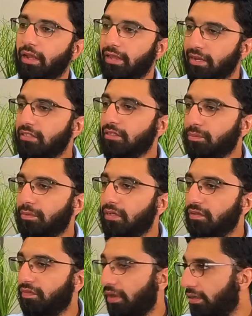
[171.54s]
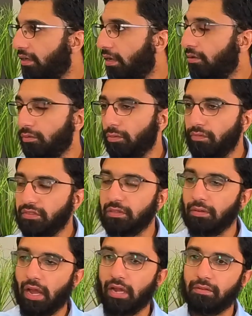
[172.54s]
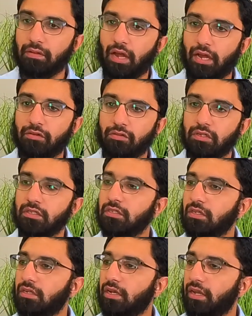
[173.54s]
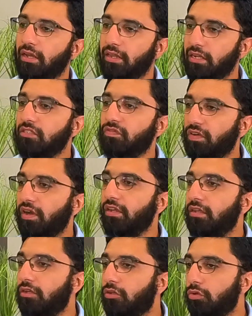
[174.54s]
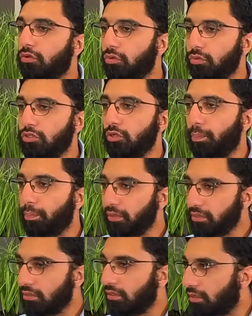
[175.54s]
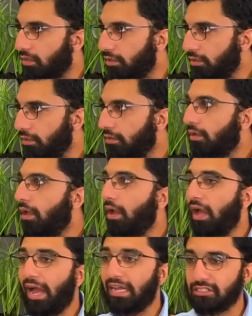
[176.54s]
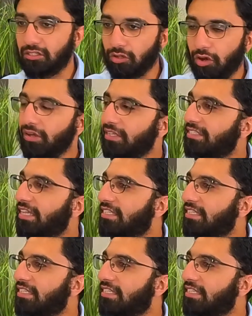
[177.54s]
It is completely fine, and I will obviously add to this. It is fine to use your personal card as long as